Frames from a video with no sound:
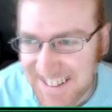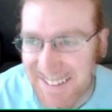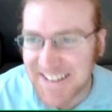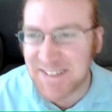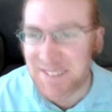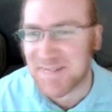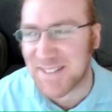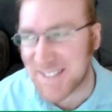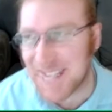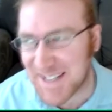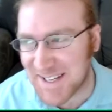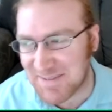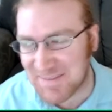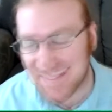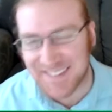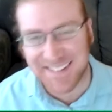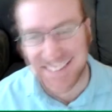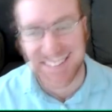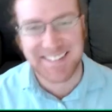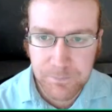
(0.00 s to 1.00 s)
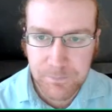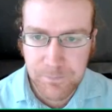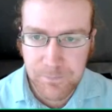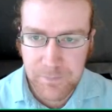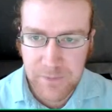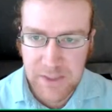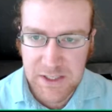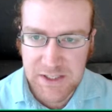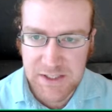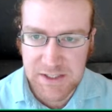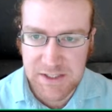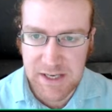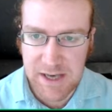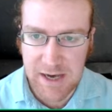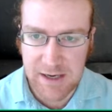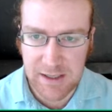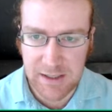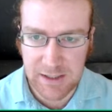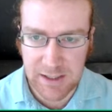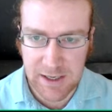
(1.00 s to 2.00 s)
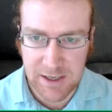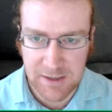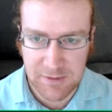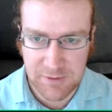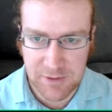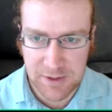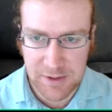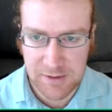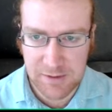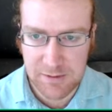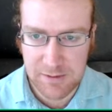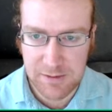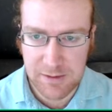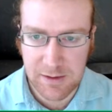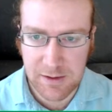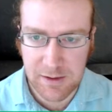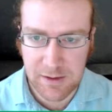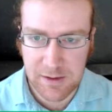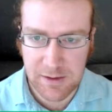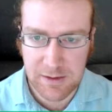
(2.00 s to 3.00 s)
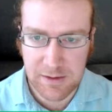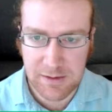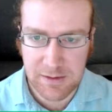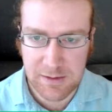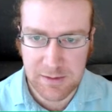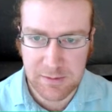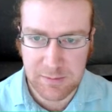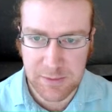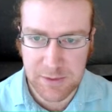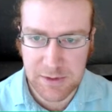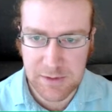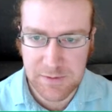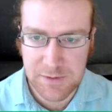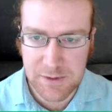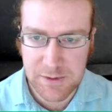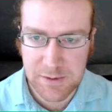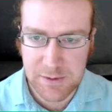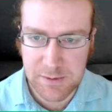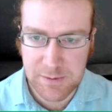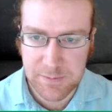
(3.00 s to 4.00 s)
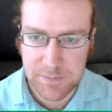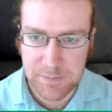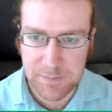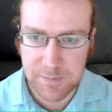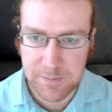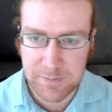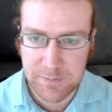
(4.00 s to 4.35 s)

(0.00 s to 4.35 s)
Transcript: now I got more time. This is not alive yet. I don't believe so.